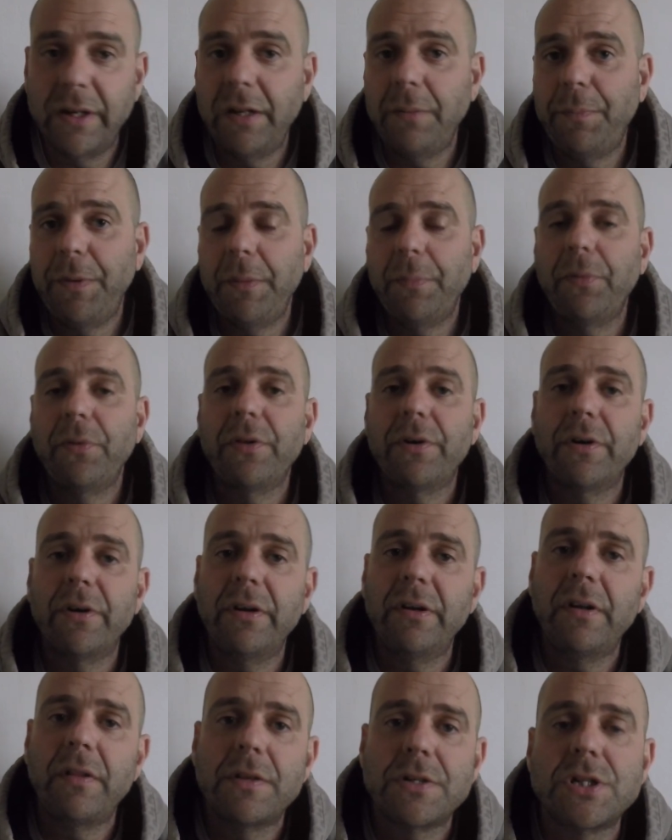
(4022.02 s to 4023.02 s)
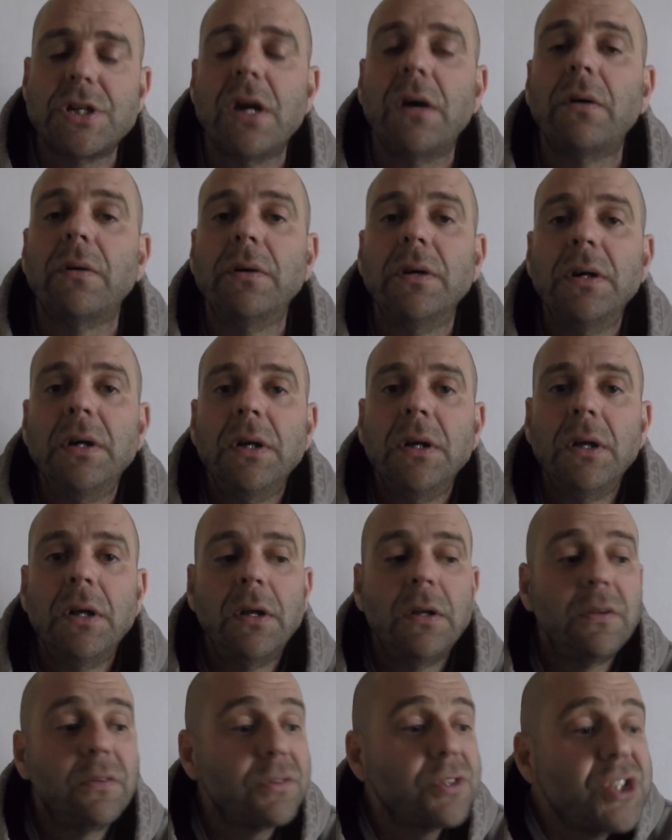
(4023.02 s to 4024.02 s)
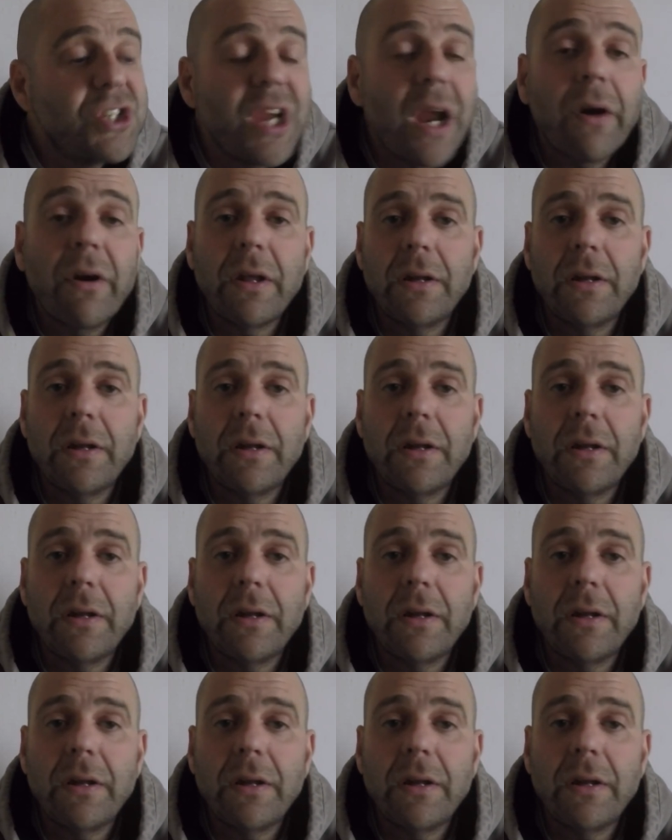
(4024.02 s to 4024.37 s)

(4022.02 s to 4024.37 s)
I need people that are into the show. So share